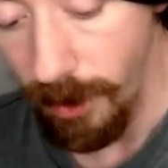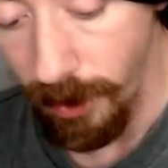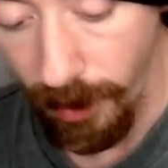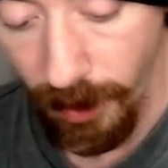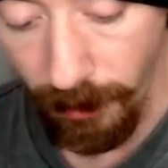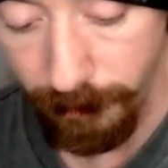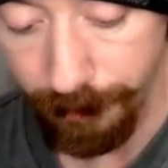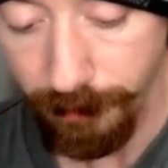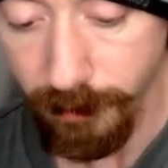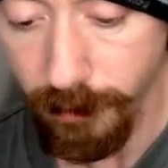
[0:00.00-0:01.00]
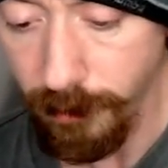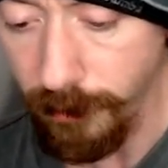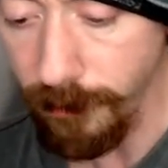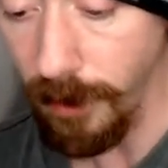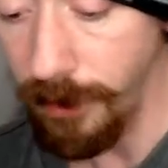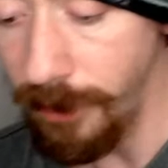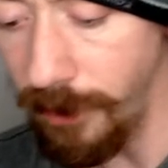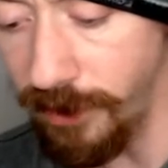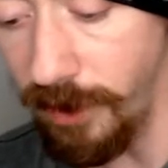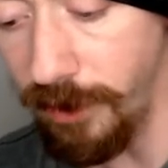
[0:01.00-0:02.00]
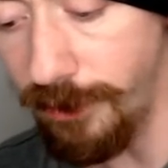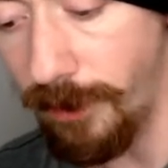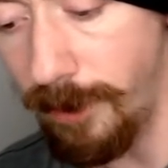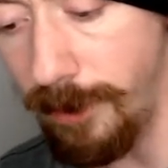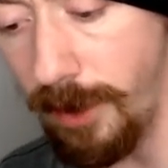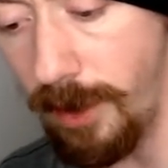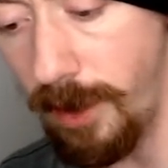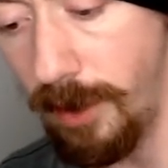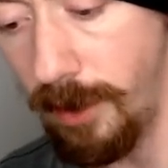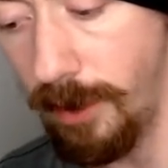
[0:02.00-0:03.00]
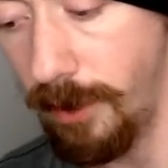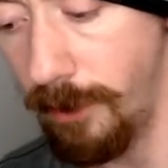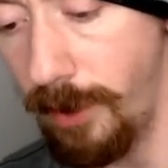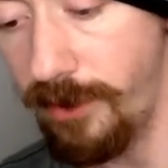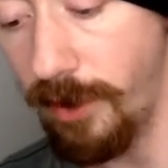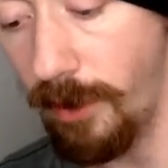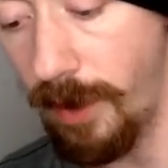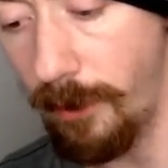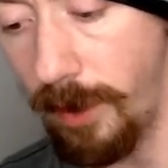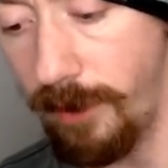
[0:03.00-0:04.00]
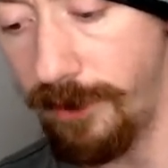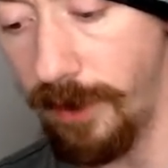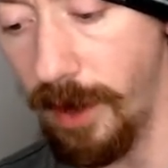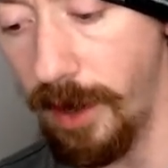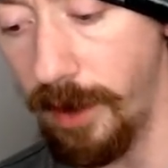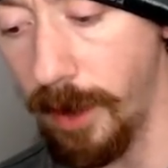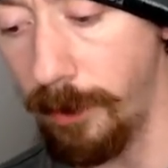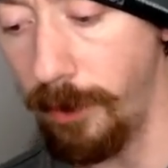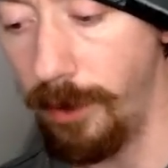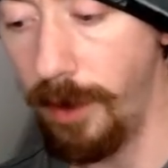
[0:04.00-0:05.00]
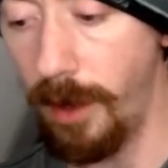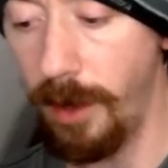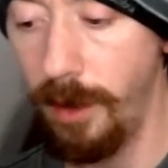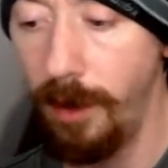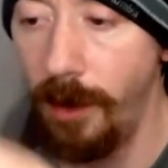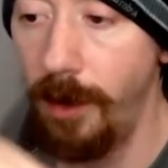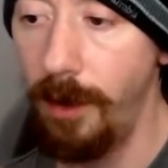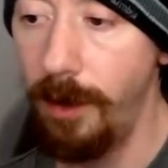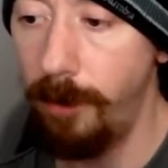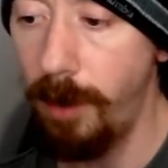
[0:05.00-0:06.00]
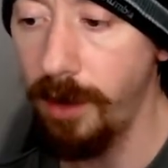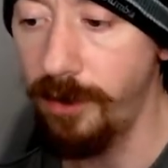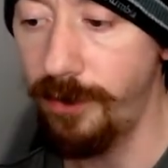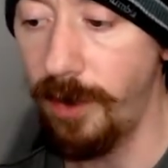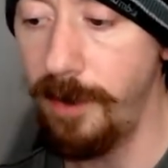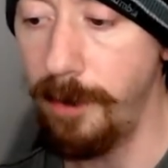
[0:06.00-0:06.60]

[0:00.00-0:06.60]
Now, this is from the reseller that we've gotten a couple boxes from in the